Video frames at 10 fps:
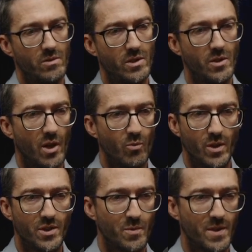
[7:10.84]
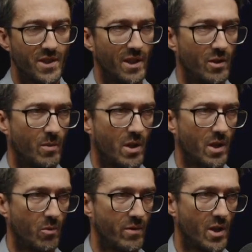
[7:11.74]
you don't want to just be sitting on the
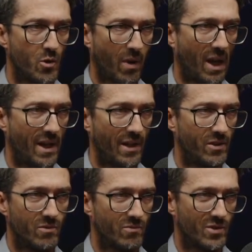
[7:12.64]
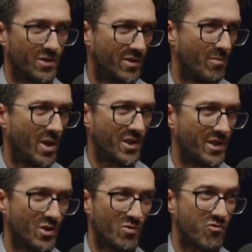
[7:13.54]
market with no plan, just the
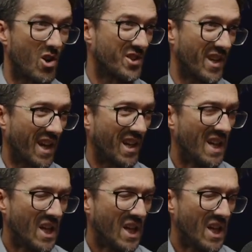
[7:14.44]
marketing just rotting.